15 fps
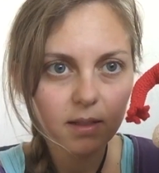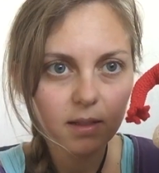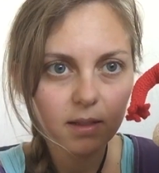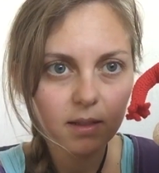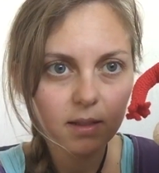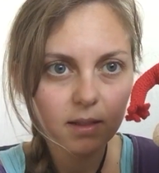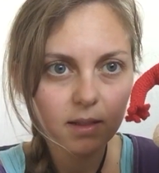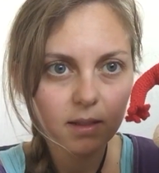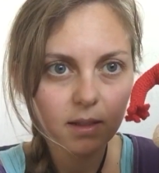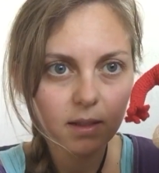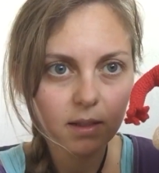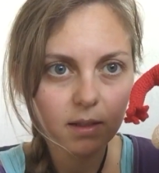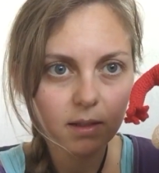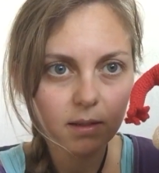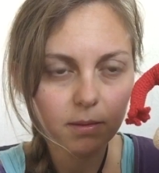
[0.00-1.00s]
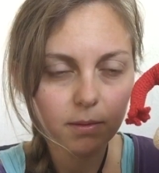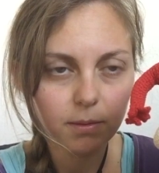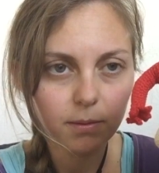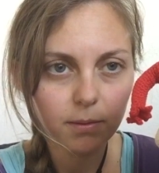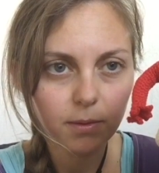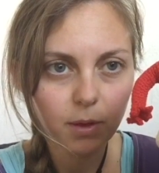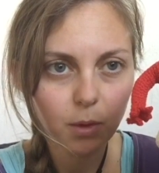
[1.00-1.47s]
is
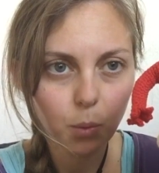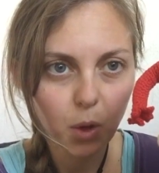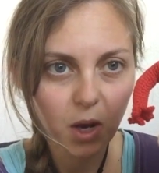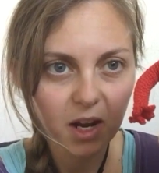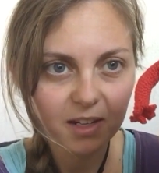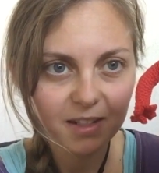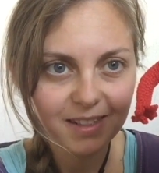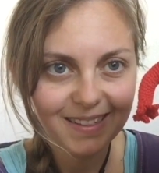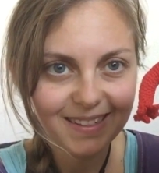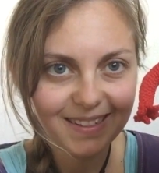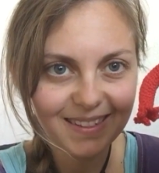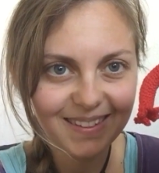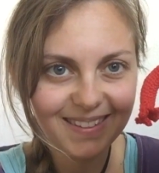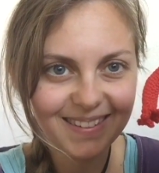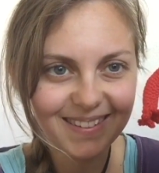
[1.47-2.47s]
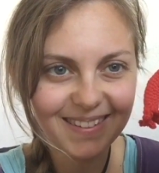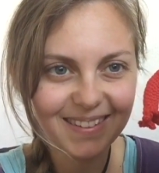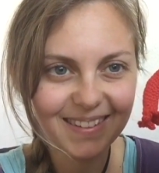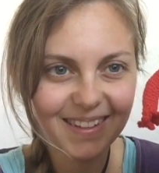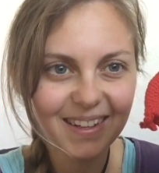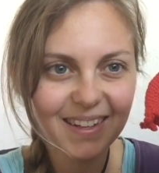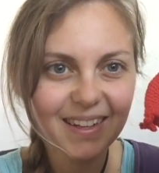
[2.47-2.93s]
in reality
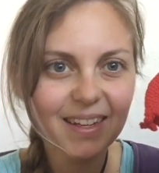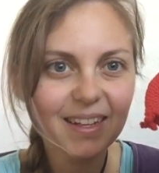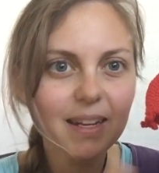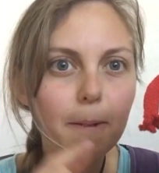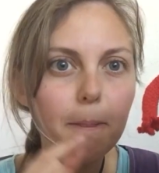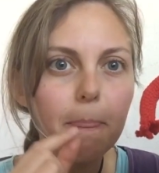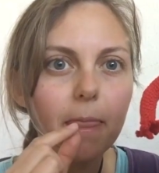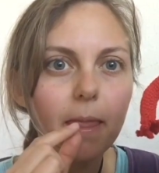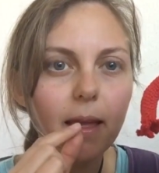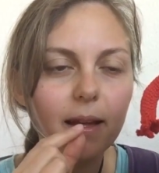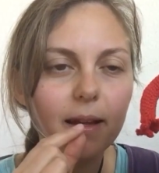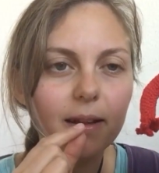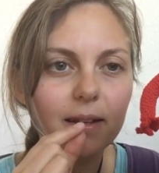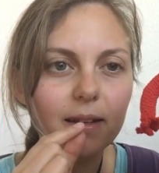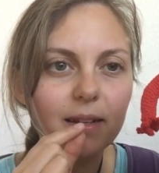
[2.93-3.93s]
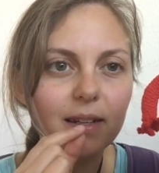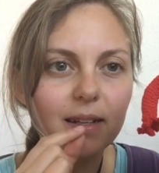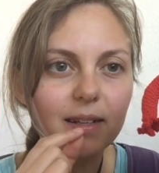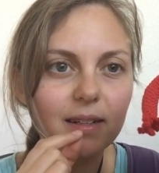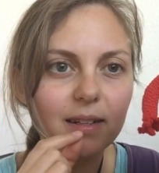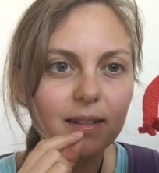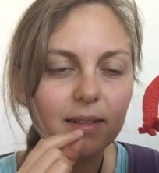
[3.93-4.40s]
a
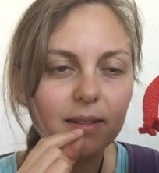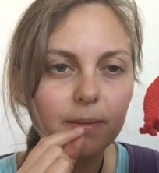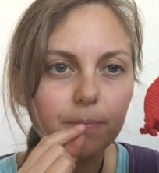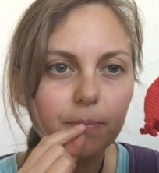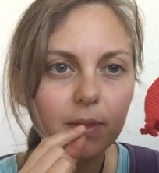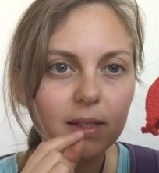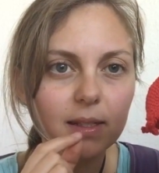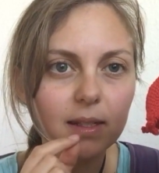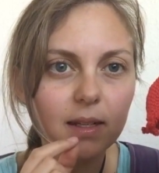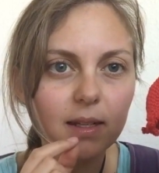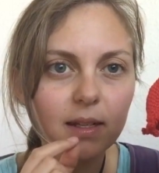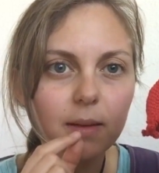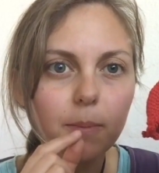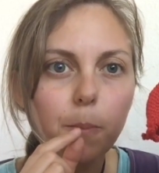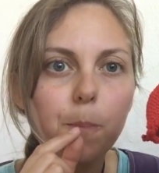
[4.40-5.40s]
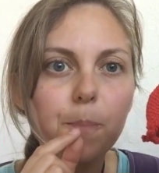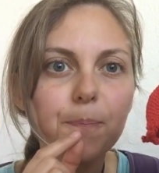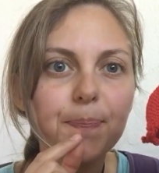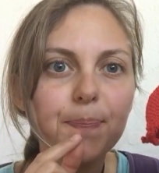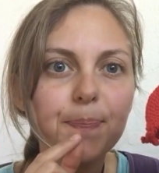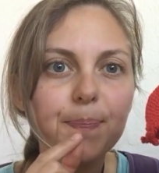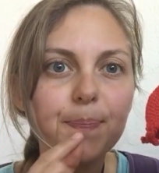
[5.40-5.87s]
little slit.
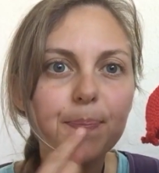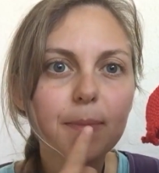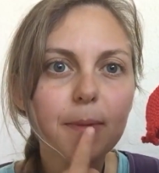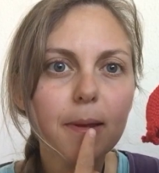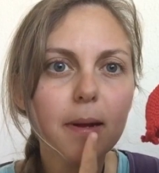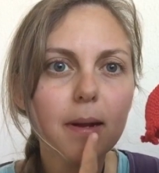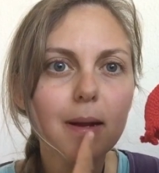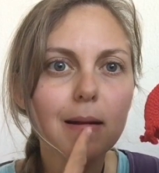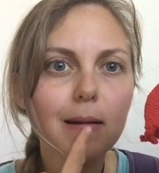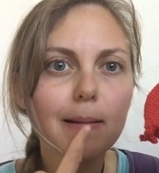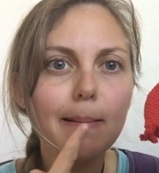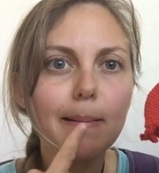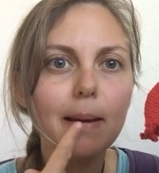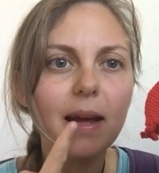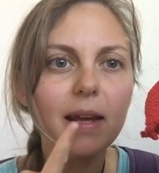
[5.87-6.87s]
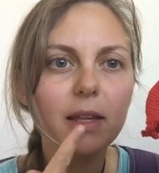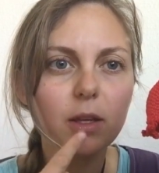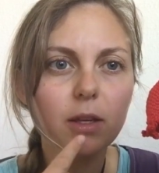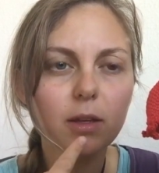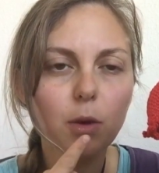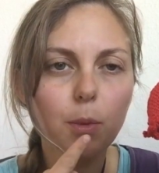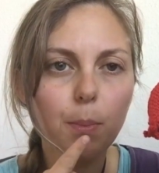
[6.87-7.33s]
Uh,
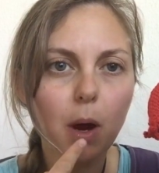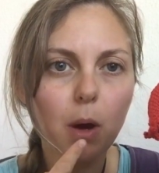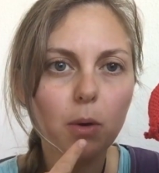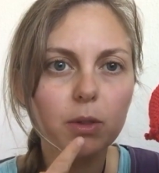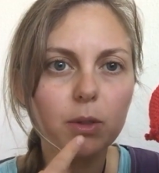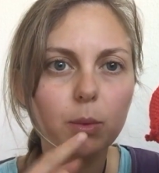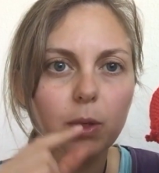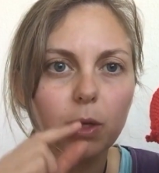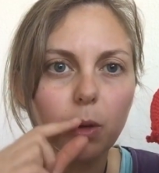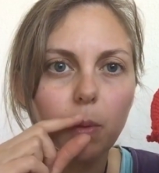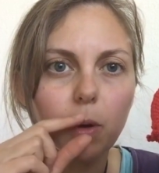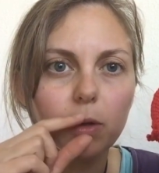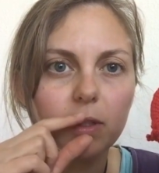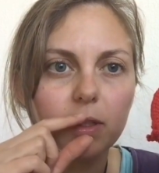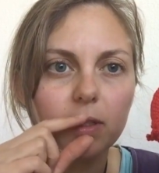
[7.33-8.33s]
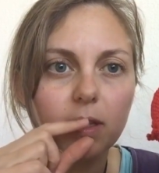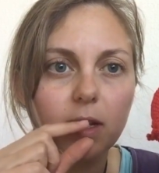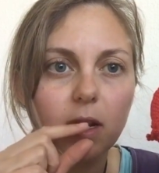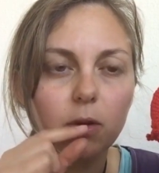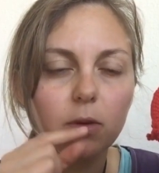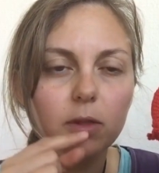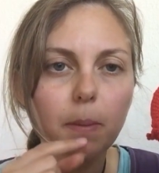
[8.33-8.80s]
like your mouth, when your mouth is
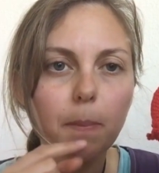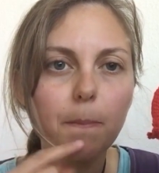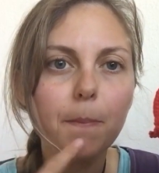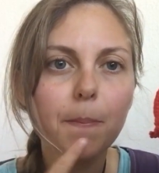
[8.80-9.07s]
closed.